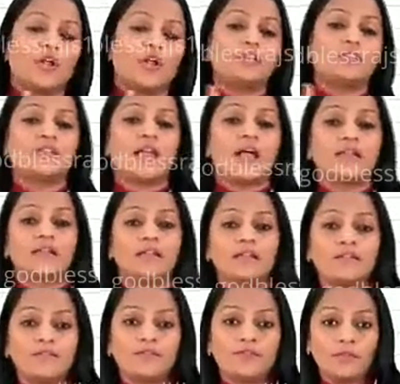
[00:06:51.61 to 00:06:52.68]
not started
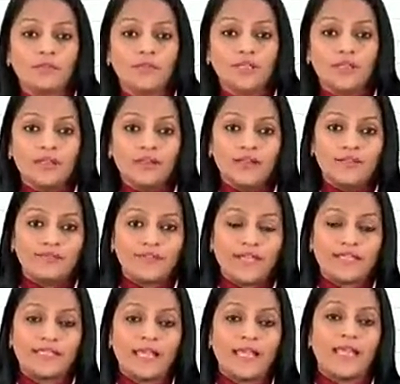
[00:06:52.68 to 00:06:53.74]
from the left
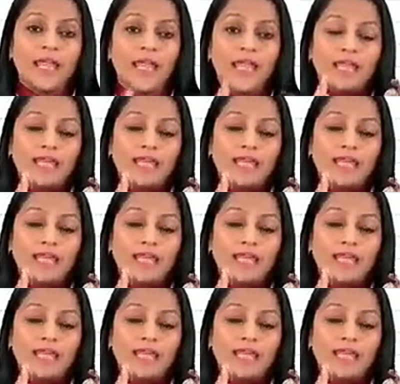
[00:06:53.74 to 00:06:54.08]
hand side.